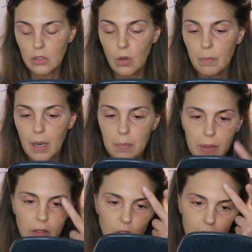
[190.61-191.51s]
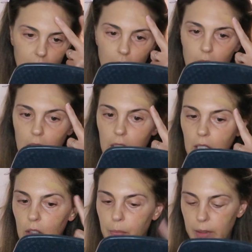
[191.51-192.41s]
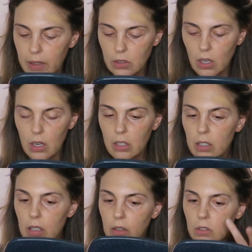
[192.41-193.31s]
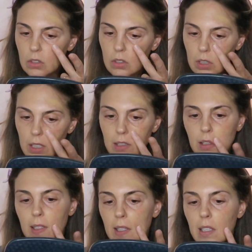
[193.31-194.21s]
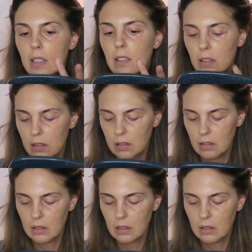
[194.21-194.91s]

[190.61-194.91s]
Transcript: Dior might be just a little bit darker, just a hint,